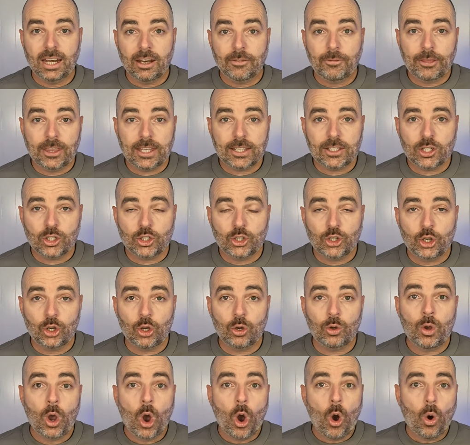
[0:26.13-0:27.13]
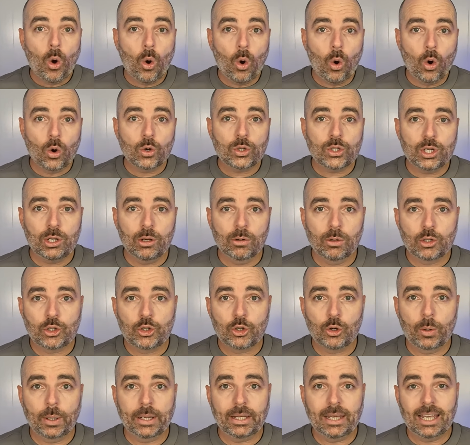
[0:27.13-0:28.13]
And if this is you, all you are
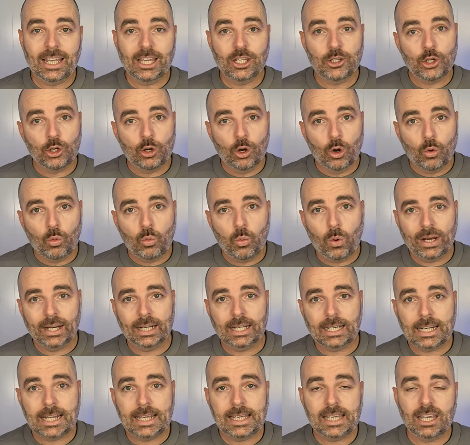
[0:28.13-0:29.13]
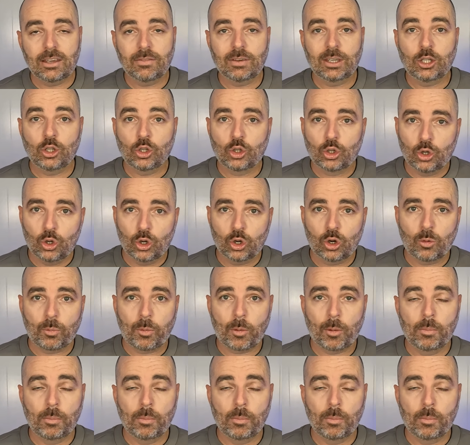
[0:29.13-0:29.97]
doing is you are willingly giving Google